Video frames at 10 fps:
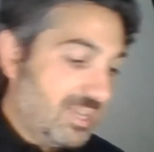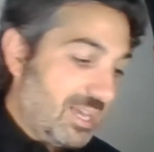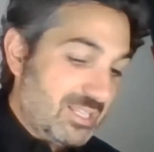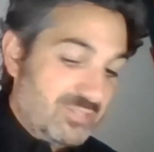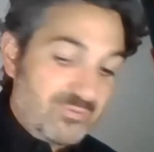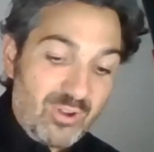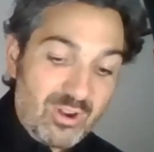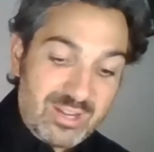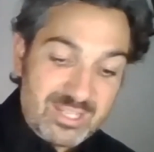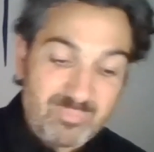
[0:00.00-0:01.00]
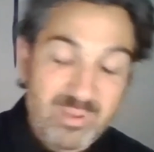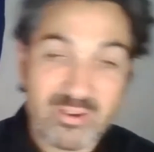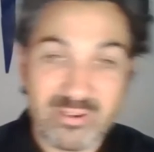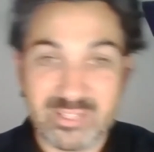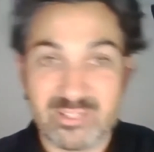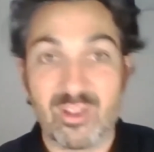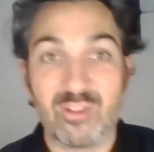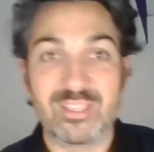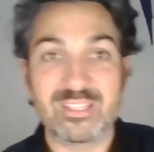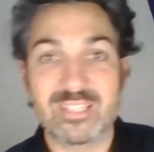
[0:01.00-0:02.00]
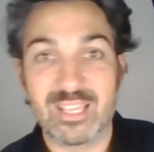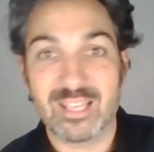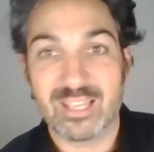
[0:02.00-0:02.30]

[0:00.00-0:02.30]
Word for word: as far as pairings go, this